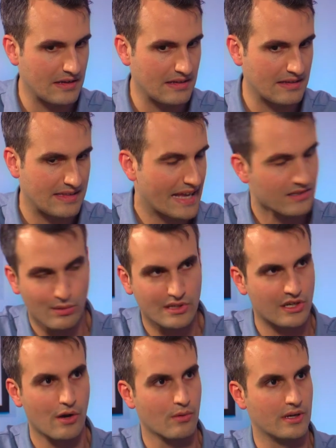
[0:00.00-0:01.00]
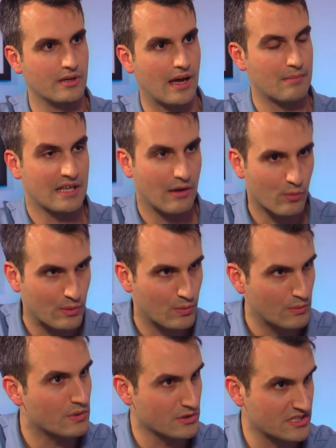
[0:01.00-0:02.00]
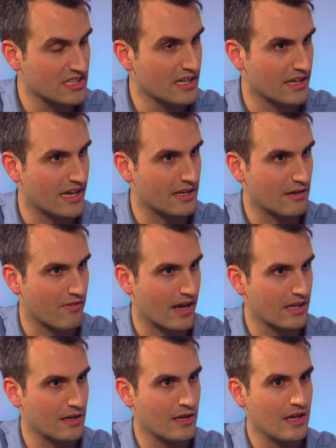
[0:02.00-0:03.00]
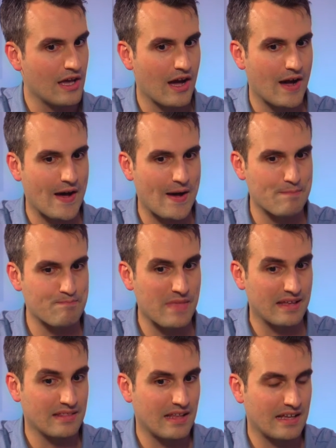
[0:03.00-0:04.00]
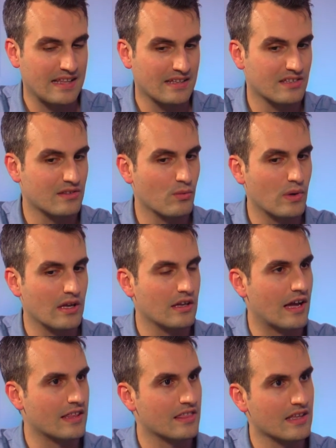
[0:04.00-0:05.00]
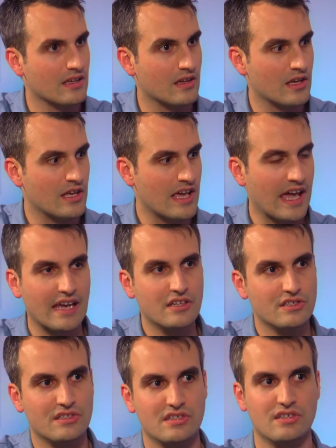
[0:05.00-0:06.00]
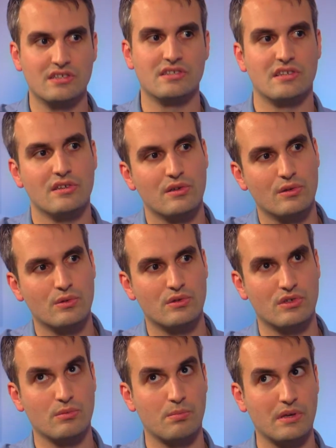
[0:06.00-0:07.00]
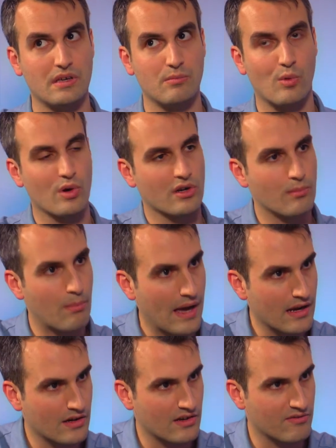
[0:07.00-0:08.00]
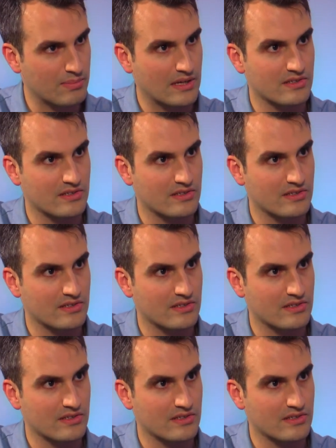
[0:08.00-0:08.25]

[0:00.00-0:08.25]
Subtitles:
that's where it's going. I mean, we're seeing it, right? And that's the way I think agents can continue to be more competitive, because